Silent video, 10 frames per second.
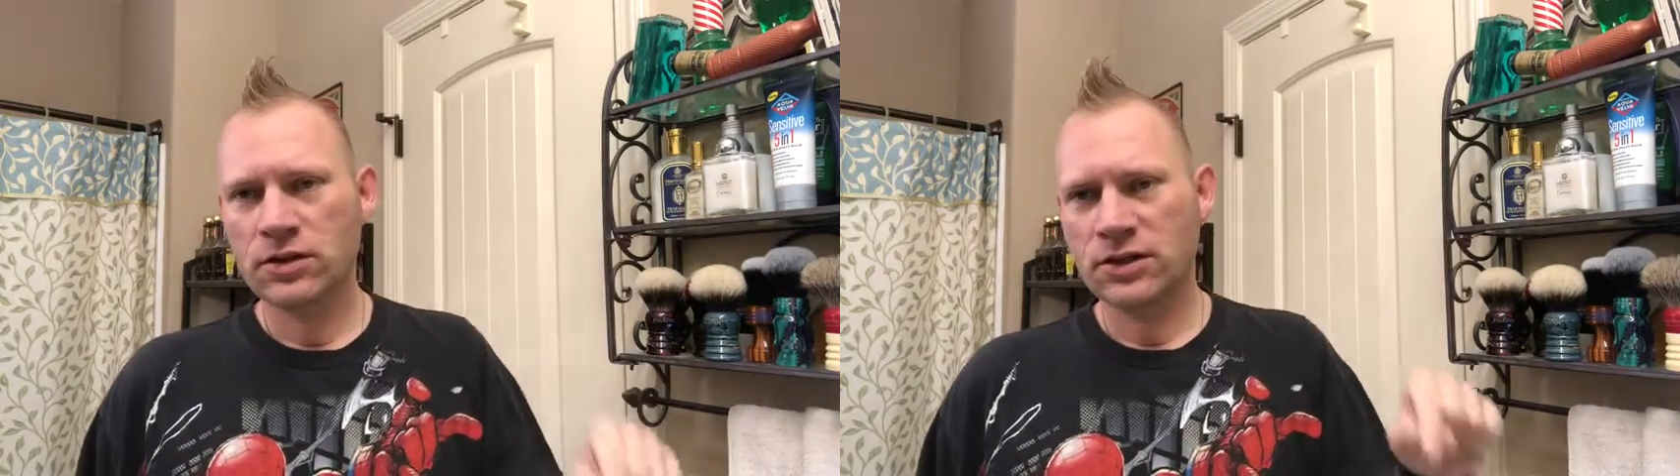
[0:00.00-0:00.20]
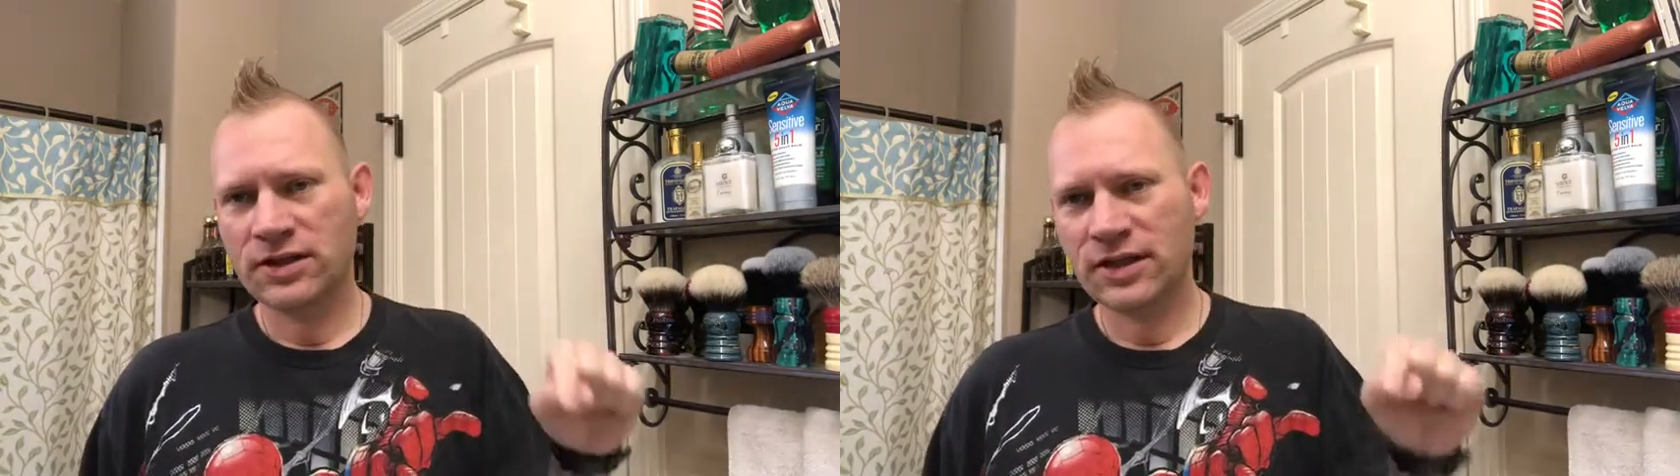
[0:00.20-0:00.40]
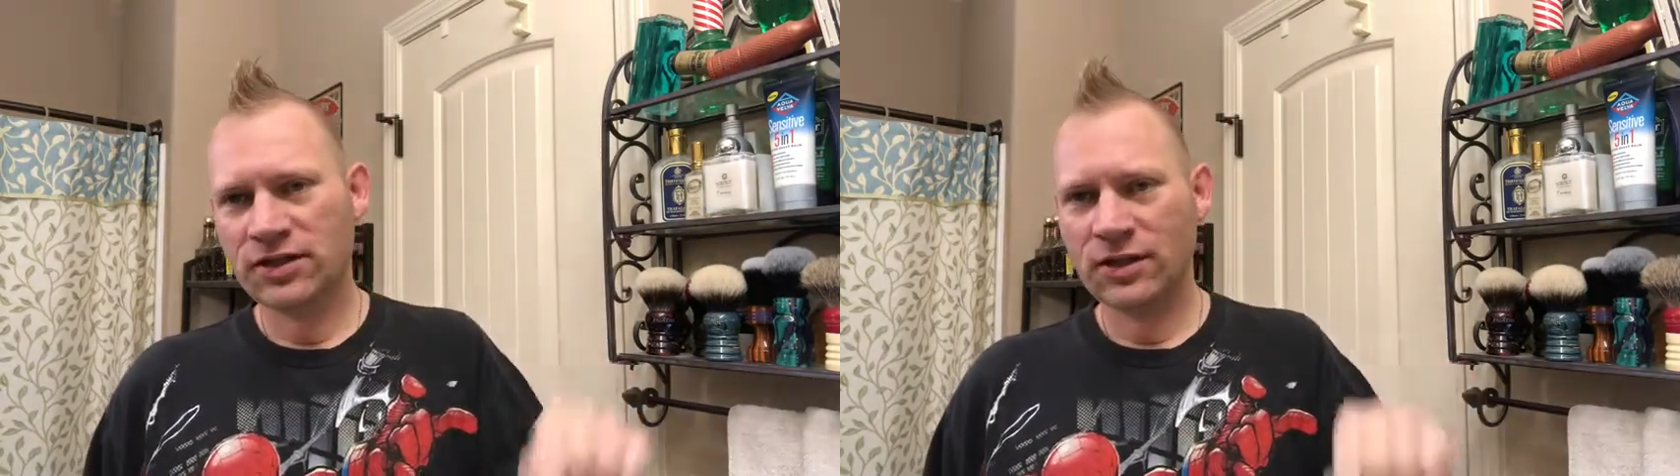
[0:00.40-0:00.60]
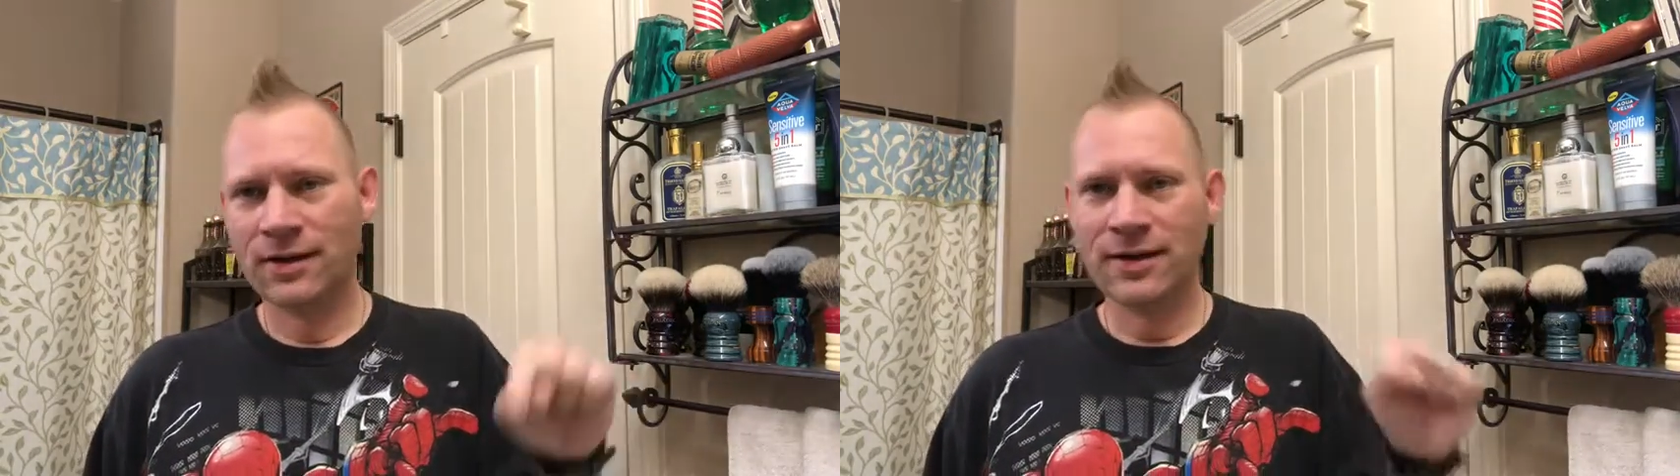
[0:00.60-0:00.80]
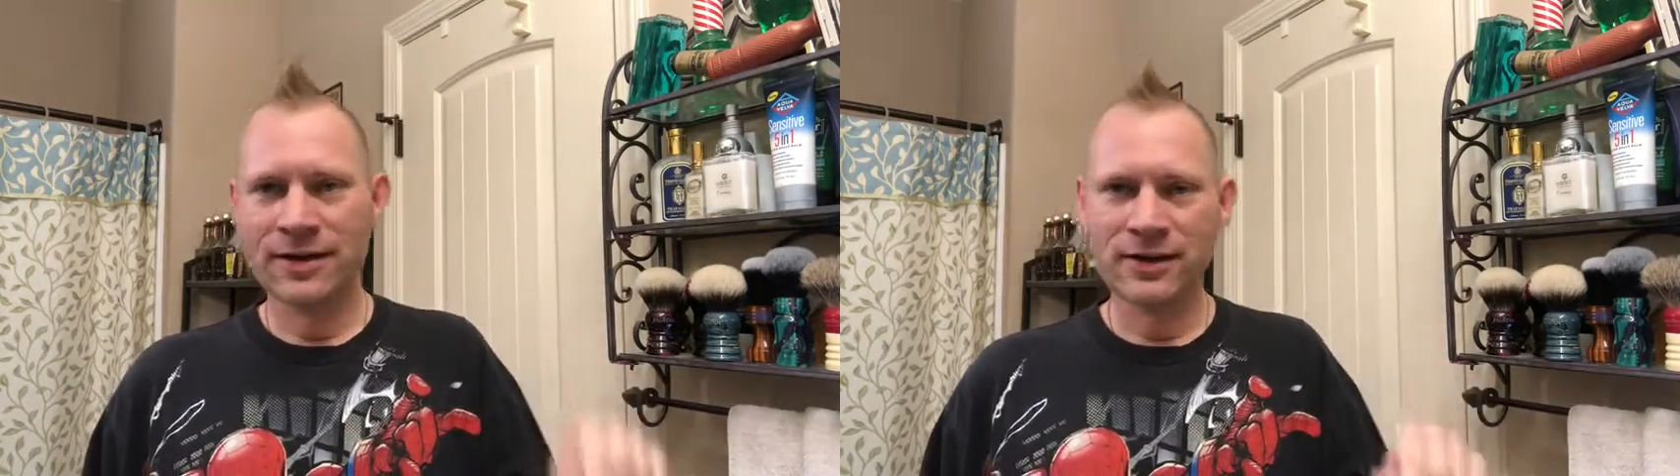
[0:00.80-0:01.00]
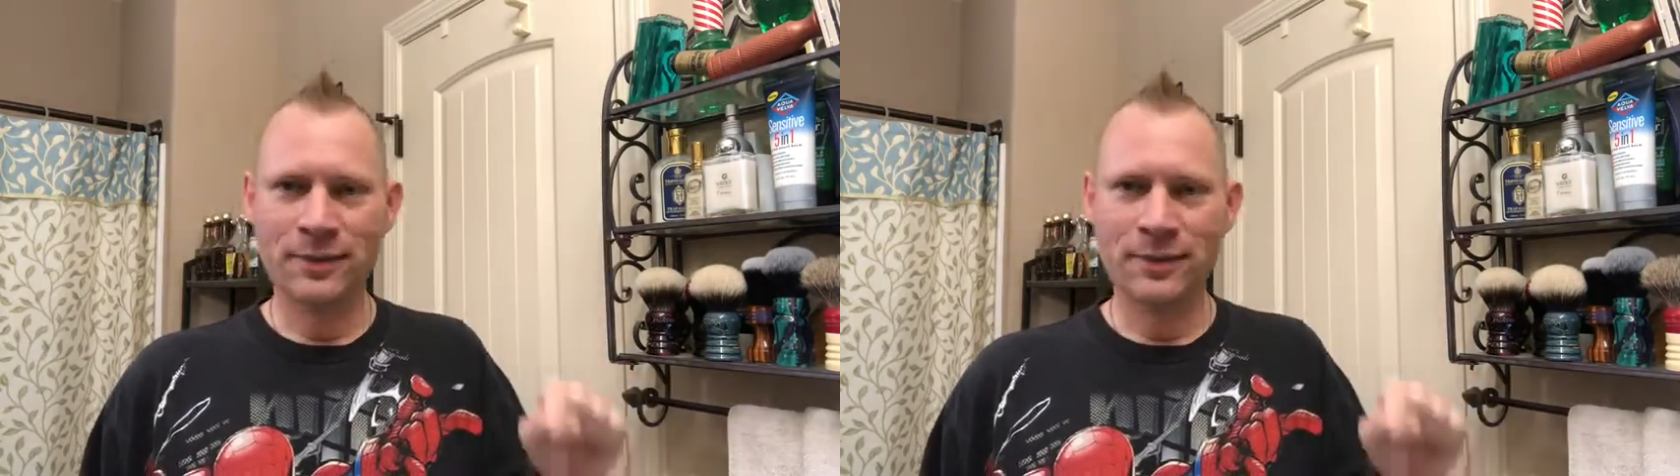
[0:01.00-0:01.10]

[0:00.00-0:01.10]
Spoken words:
set your clocks